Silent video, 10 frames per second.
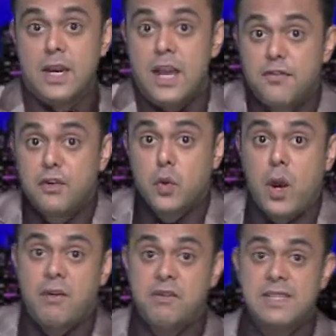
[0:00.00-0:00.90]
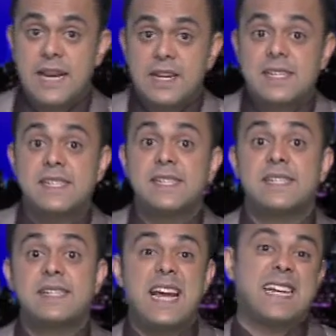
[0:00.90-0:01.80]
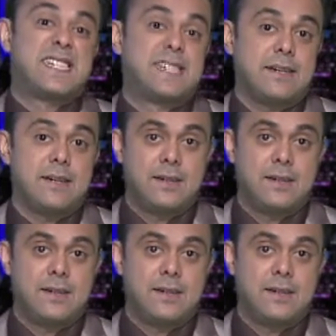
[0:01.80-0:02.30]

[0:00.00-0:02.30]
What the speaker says: If you do, however, send a sext.